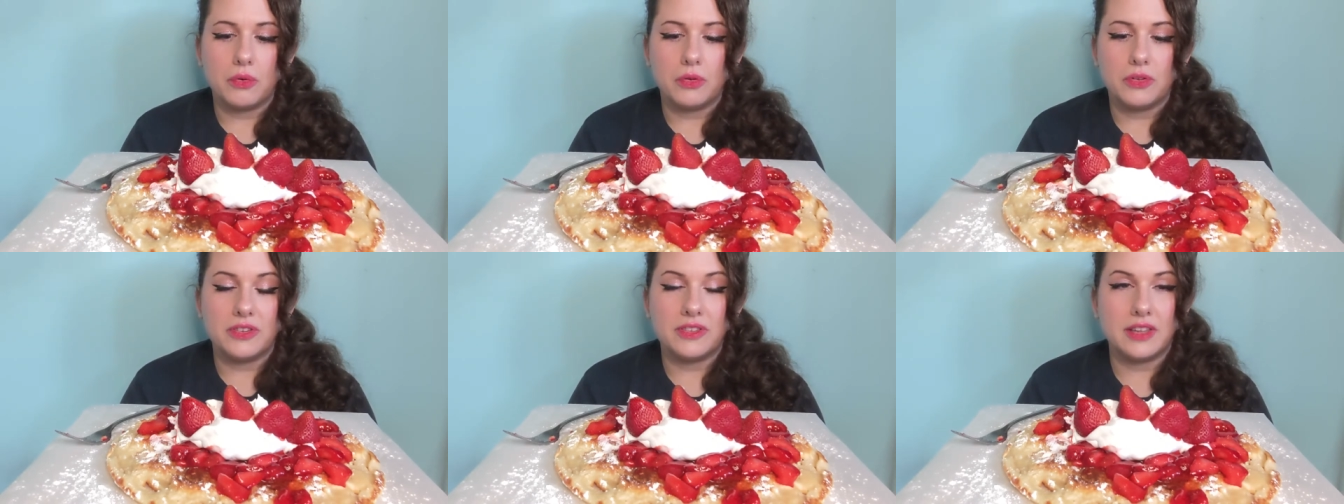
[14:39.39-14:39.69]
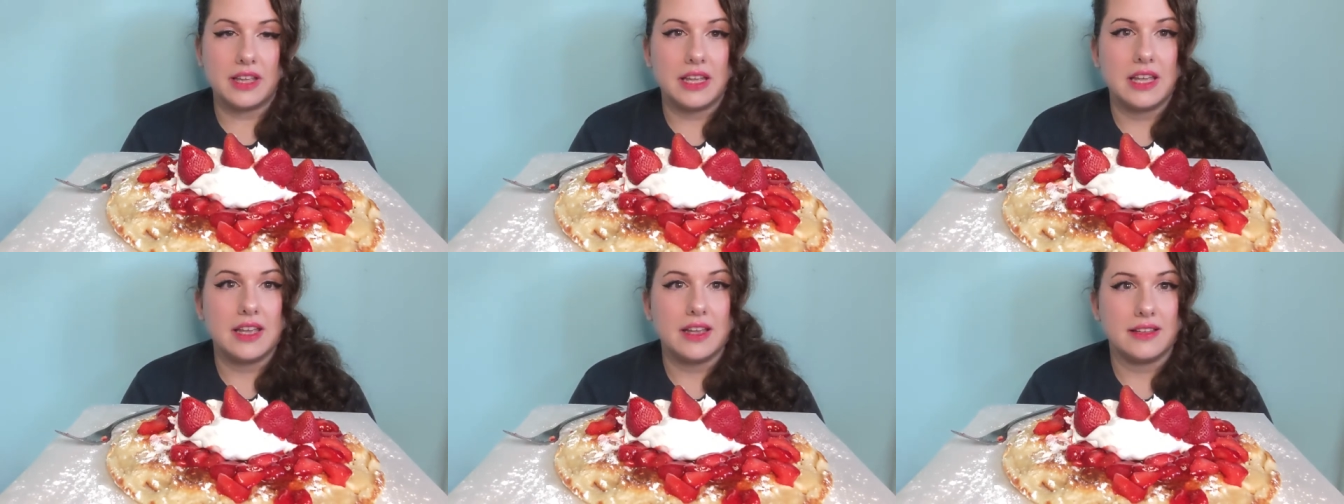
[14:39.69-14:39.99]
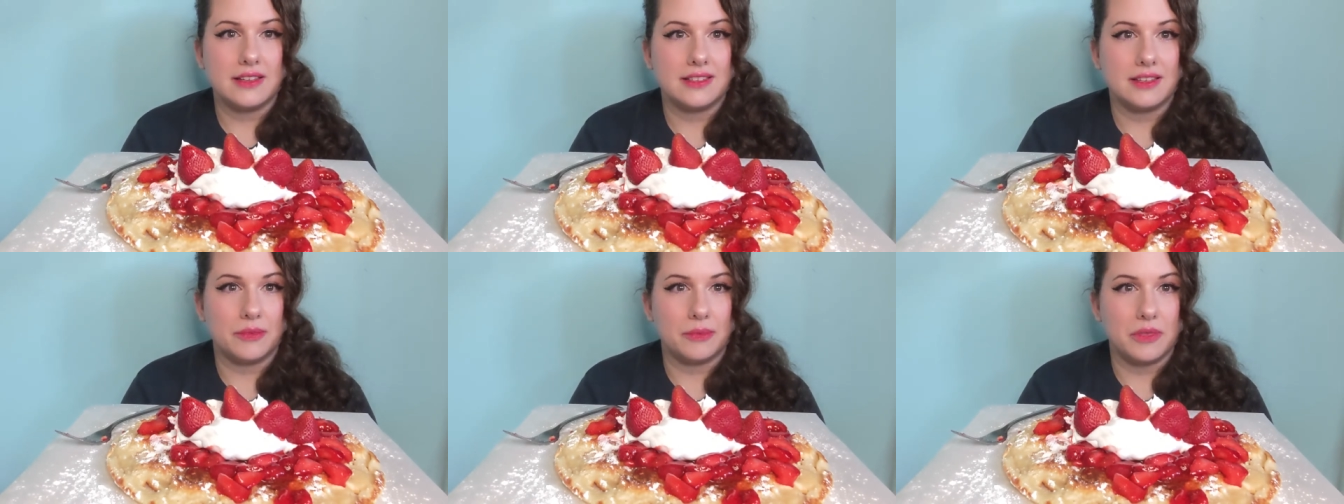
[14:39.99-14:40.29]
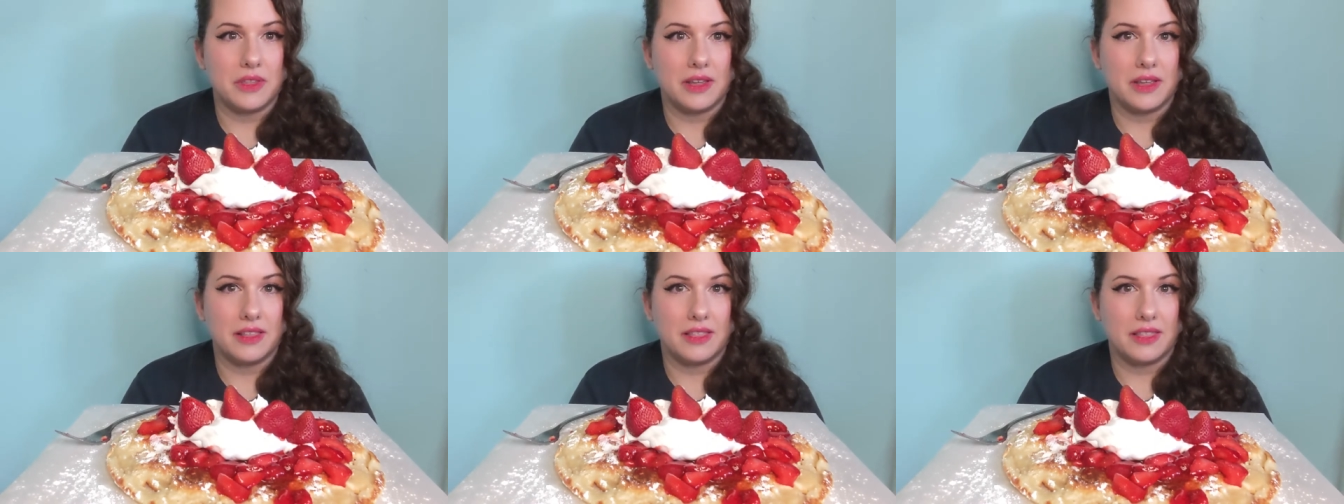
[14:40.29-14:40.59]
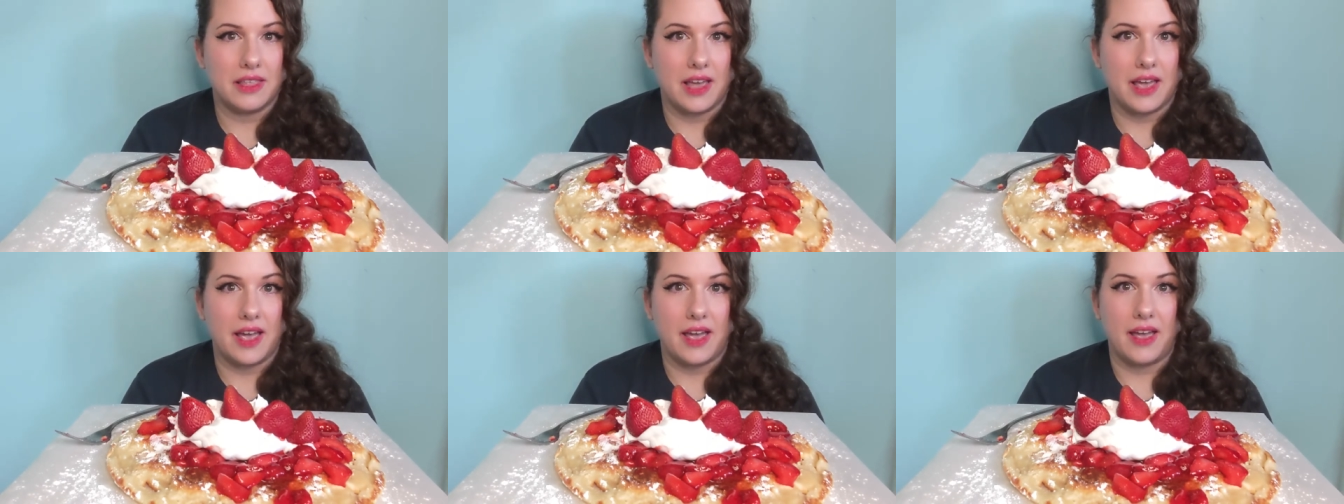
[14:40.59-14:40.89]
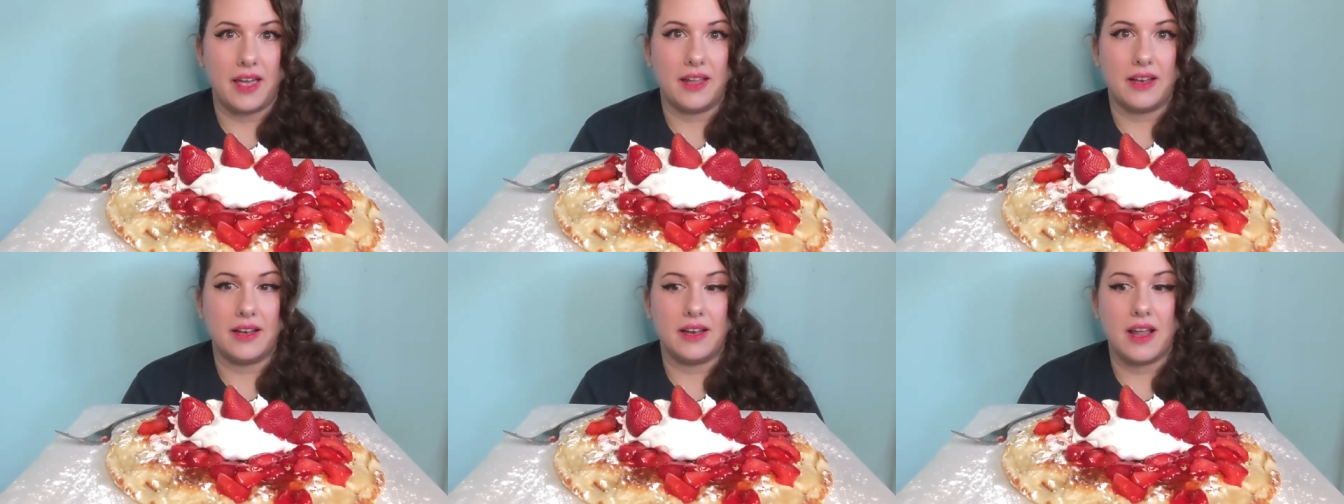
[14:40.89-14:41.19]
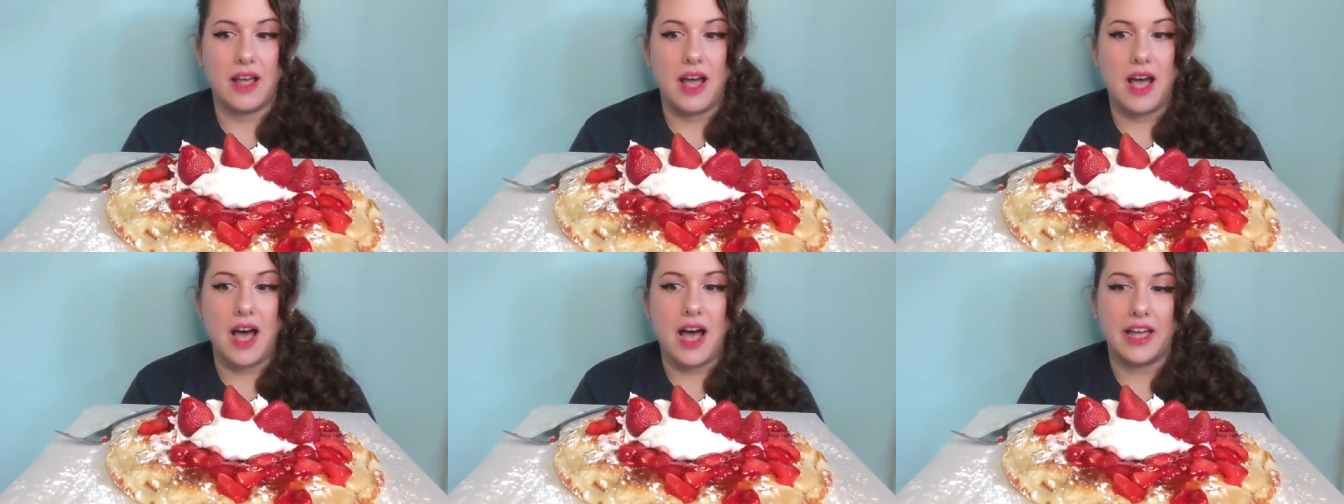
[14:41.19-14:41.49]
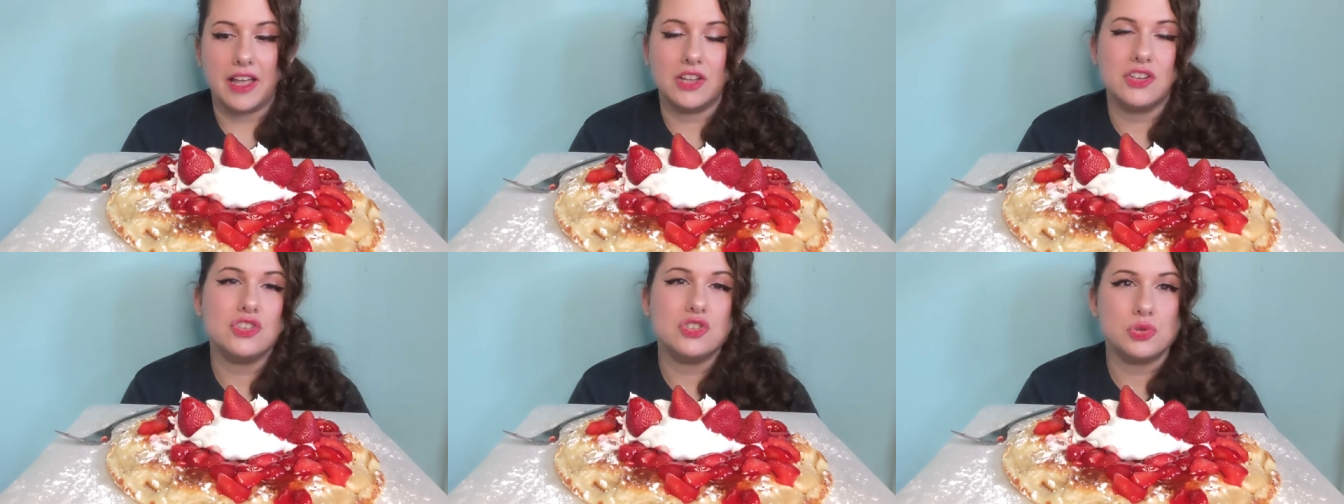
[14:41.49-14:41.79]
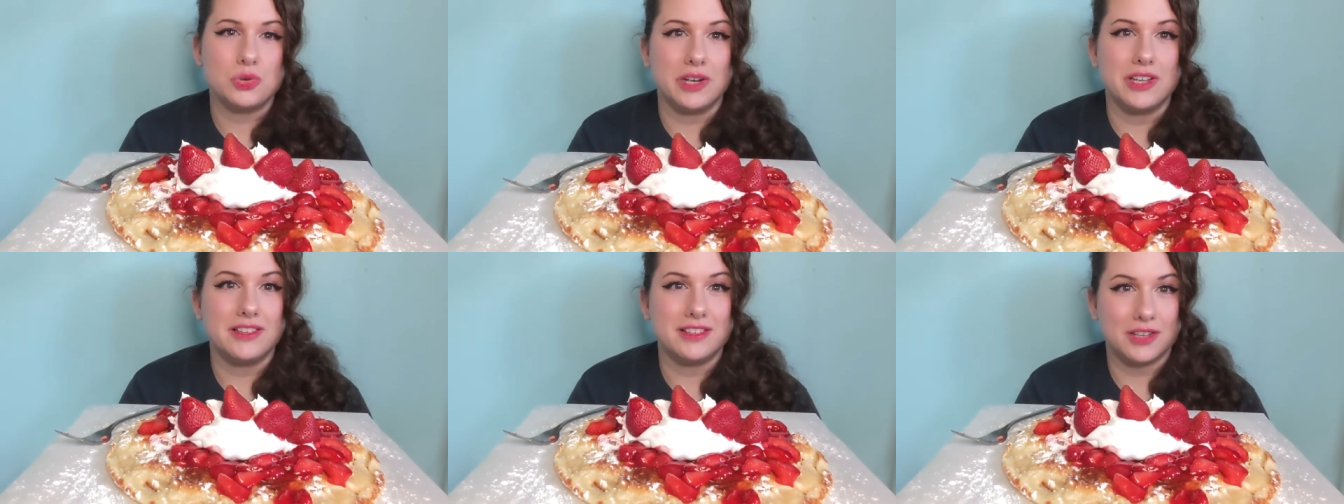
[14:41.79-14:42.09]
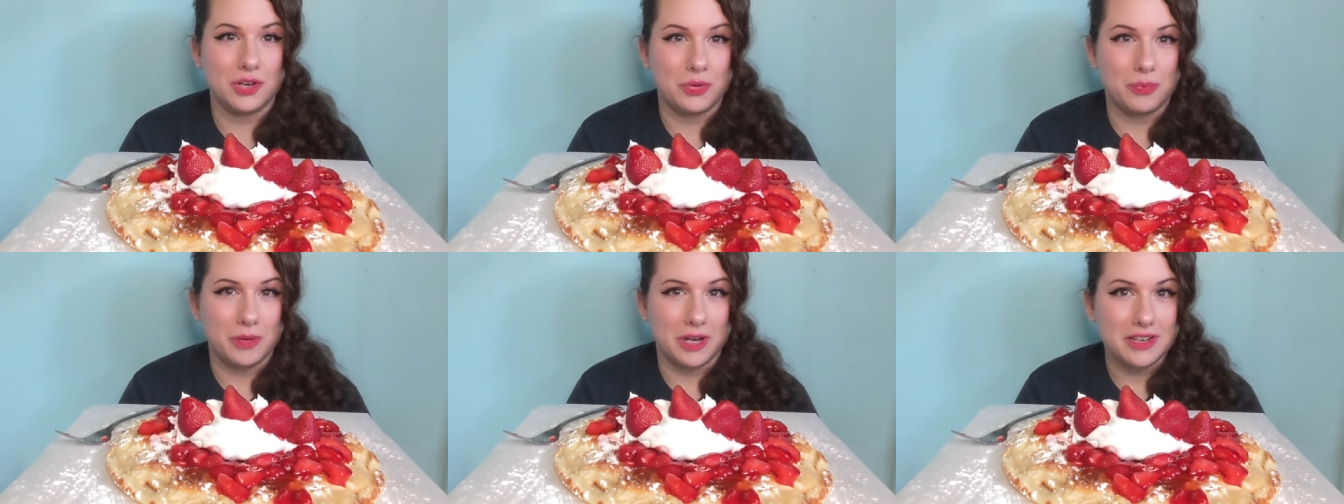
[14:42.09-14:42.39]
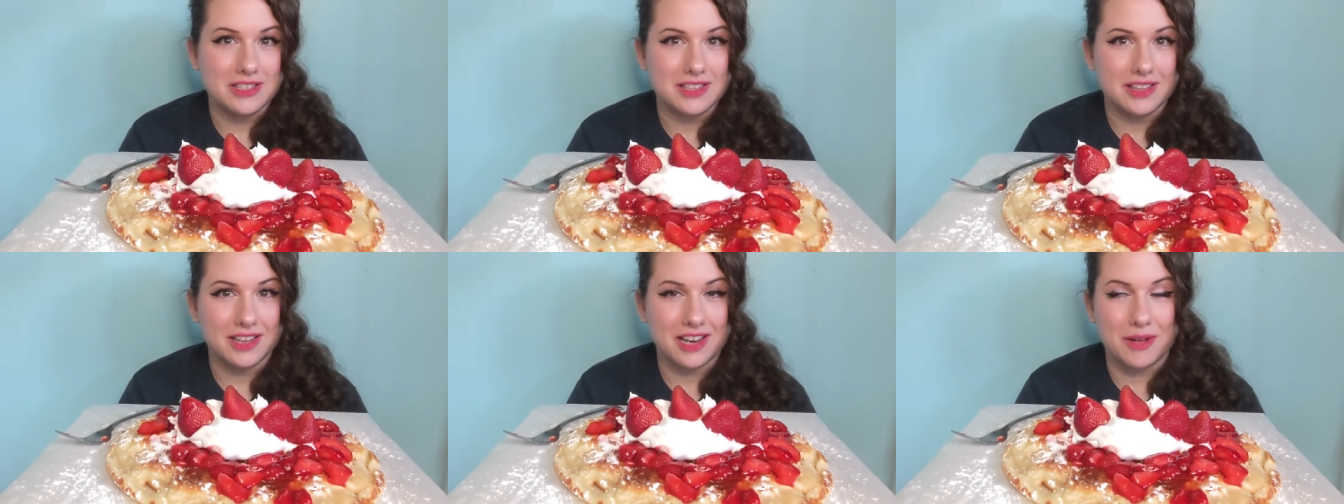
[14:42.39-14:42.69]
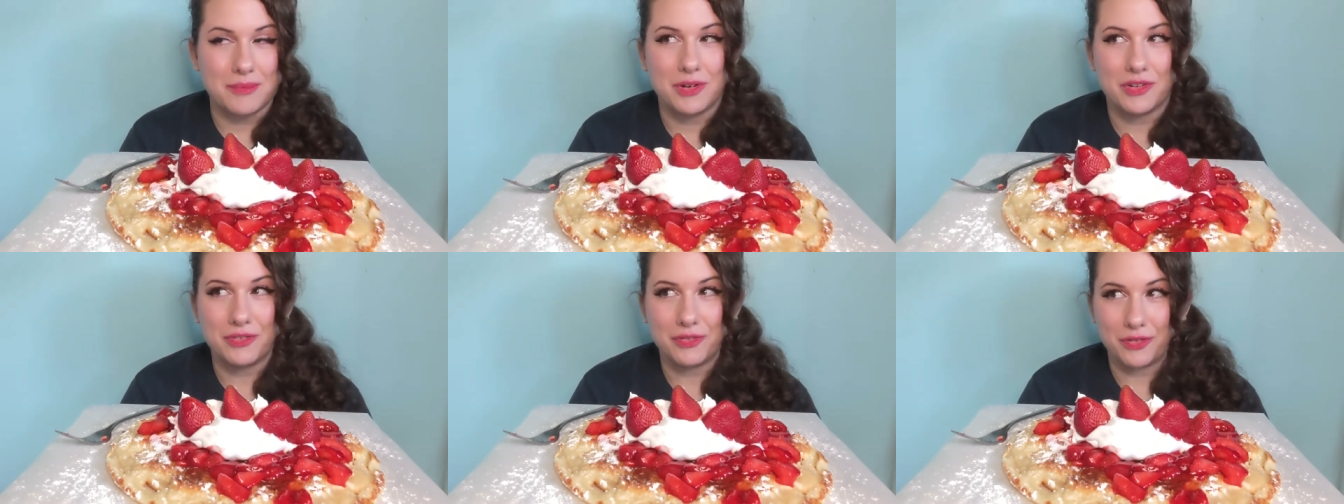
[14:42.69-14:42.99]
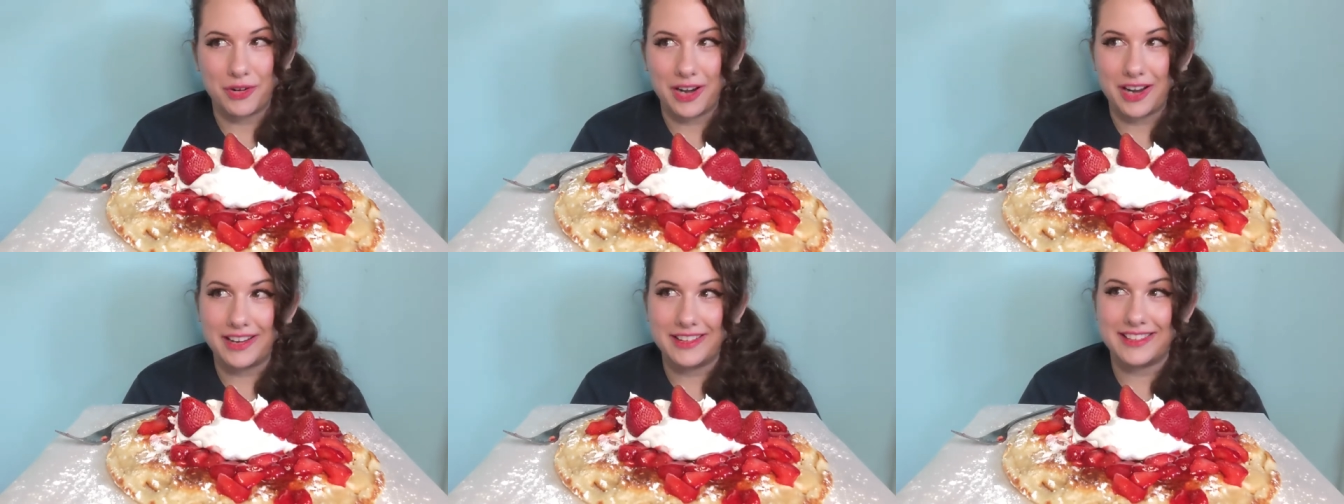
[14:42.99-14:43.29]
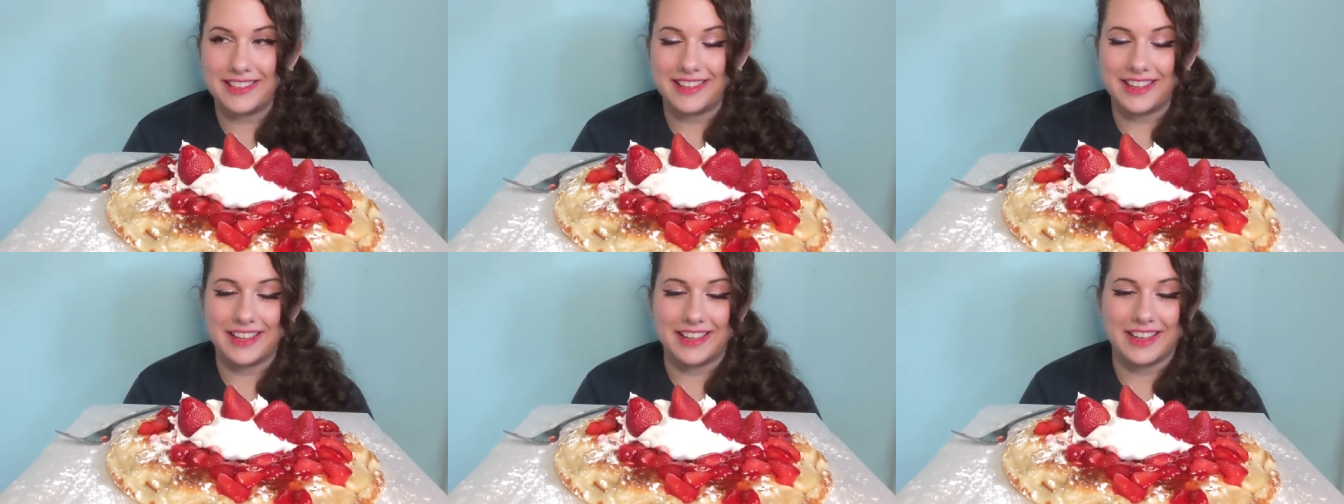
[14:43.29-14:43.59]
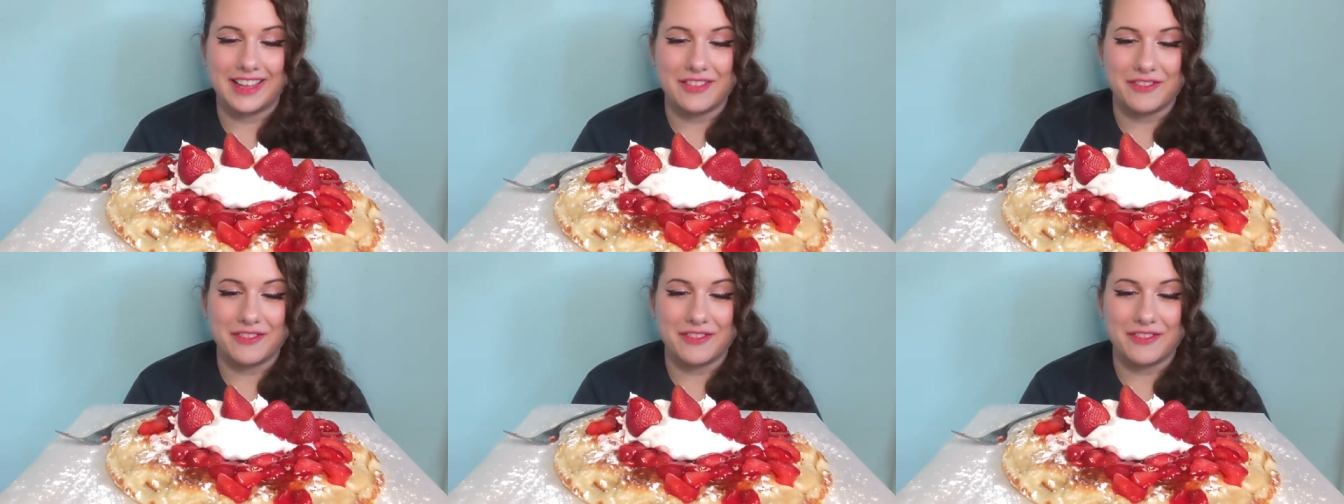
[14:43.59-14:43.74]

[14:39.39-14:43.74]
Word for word: singing is something that I enjoy so much that I'm afraid that